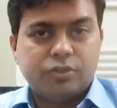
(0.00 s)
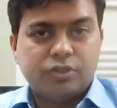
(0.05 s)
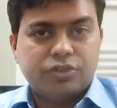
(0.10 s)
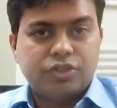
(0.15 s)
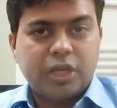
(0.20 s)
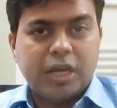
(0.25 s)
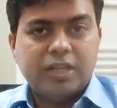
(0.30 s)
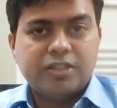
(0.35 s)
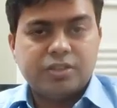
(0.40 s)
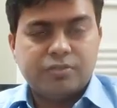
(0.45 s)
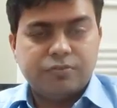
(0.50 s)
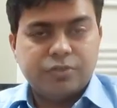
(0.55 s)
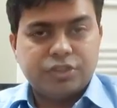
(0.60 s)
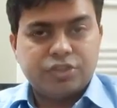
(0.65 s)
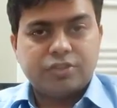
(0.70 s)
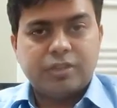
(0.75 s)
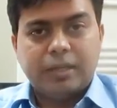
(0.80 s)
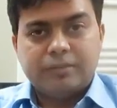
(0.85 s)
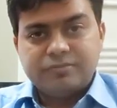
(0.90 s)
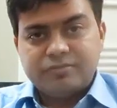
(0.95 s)
So the charger
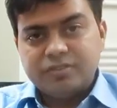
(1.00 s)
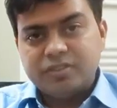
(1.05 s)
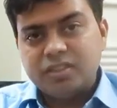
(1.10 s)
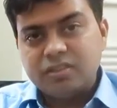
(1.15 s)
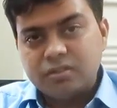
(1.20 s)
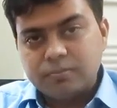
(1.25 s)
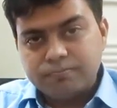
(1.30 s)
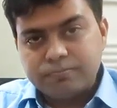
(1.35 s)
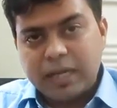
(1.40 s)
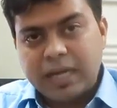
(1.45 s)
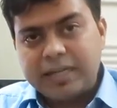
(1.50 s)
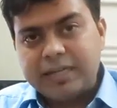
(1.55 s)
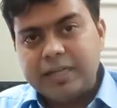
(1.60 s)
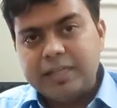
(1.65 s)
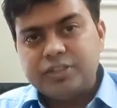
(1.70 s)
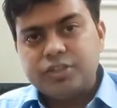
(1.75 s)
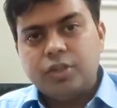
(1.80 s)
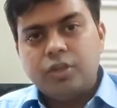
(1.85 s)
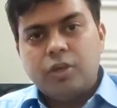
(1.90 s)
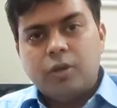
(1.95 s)
which comes within the
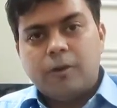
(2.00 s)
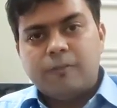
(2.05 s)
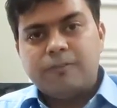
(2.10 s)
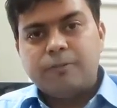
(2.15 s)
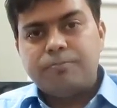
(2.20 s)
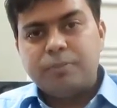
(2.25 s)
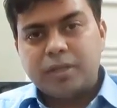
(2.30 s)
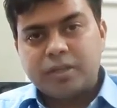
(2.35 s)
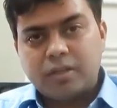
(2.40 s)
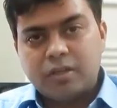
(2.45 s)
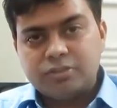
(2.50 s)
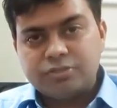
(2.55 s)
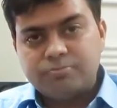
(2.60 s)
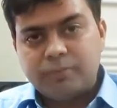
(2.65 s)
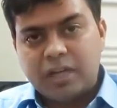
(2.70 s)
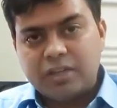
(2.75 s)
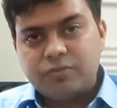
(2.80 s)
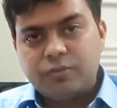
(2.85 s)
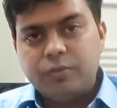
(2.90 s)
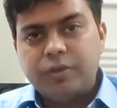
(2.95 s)
package of a particular
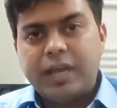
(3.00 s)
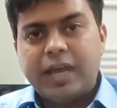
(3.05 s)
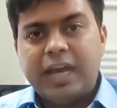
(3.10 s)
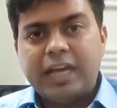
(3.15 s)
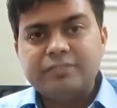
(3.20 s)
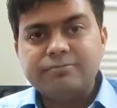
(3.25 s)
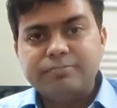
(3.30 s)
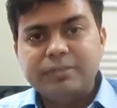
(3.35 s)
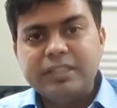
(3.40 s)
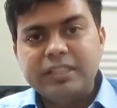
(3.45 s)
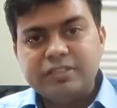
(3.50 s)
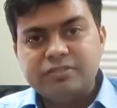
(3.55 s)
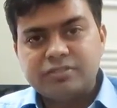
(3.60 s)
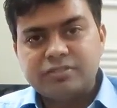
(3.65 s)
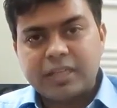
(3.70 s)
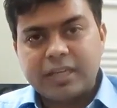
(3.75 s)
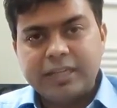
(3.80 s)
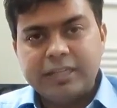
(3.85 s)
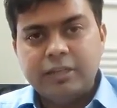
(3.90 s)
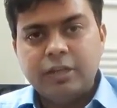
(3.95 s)
smartphone has been
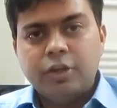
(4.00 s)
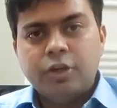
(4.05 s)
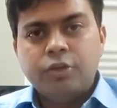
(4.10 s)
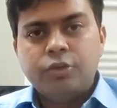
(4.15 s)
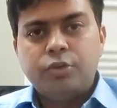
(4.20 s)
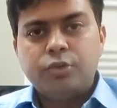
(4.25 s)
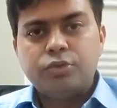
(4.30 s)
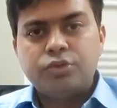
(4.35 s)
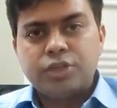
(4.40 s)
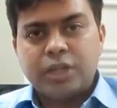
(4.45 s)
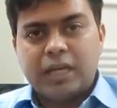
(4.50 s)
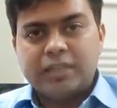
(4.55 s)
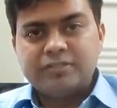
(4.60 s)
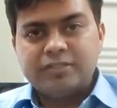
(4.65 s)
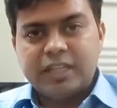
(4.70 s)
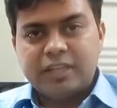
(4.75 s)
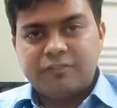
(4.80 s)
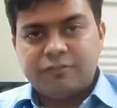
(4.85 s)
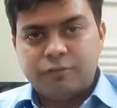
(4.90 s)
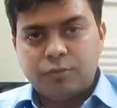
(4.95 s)
designed to
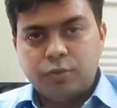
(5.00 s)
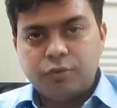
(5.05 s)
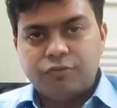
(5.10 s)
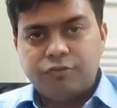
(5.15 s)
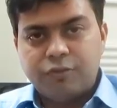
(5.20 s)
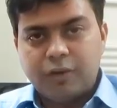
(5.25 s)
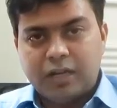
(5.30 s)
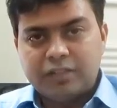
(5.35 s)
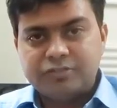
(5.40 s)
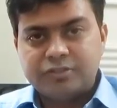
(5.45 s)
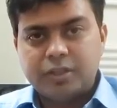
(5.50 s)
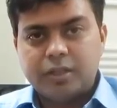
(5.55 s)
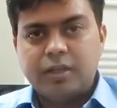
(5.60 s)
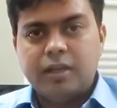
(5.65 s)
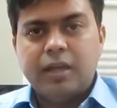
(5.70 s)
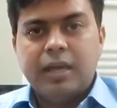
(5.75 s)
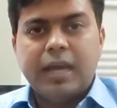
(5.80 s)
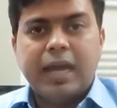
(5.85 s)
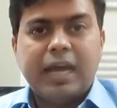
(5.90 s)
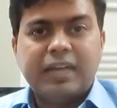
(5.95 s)
charge that phone
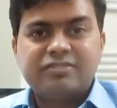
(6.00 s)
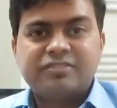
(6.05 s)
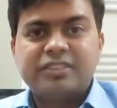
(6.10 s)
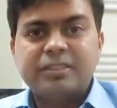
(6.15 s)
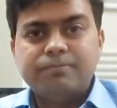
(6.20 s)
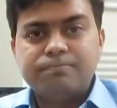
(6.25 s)
faster as